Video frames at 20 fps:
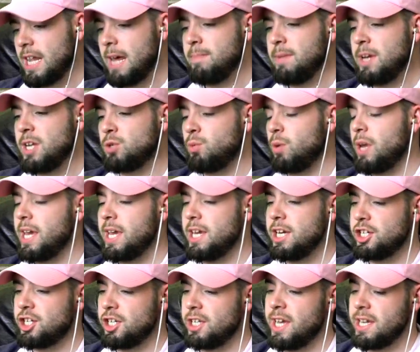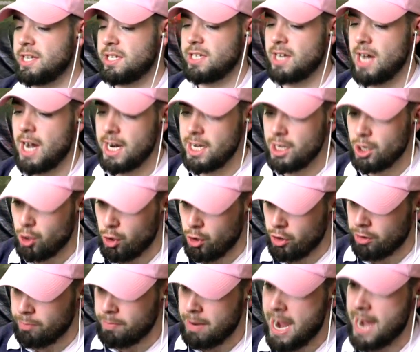that means we injured their starting
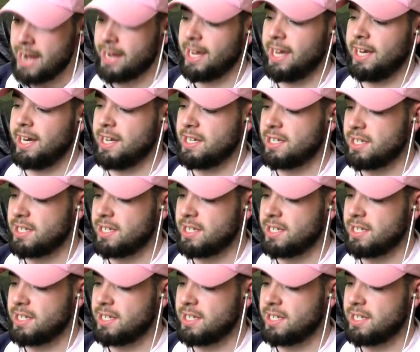quarterback and their